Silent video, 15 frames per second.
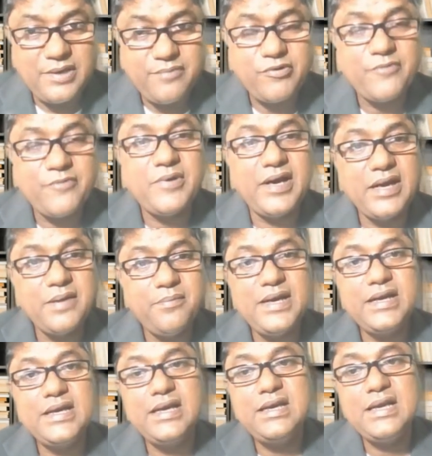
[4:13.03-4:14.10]
If your
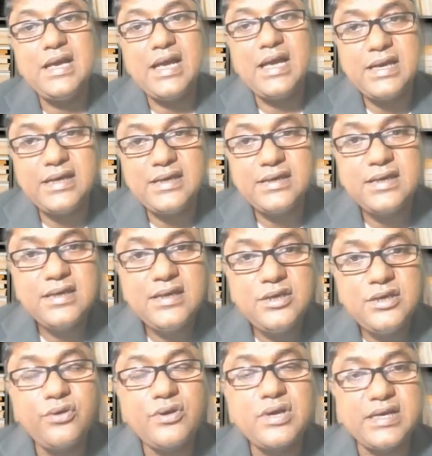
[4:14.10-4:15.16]
fundamental and
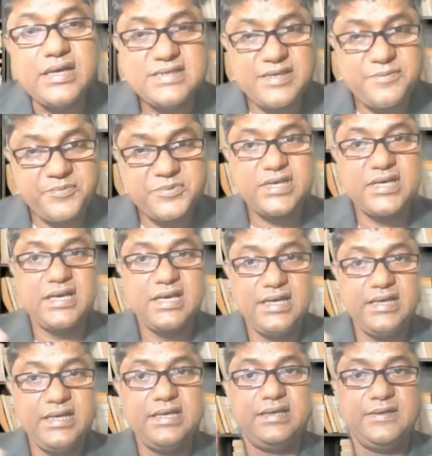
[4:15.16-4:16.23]
concepts are
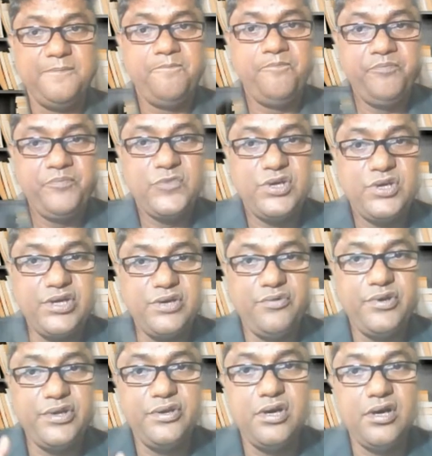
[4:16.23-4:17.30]
clear
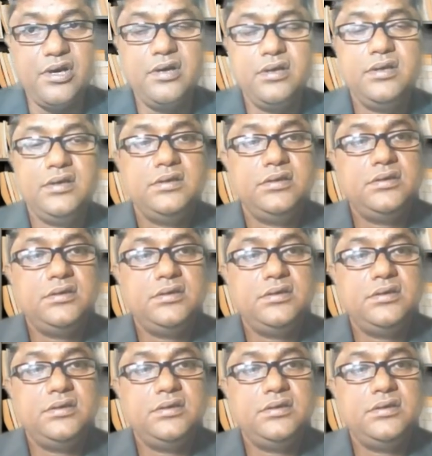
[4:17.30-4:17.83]
during your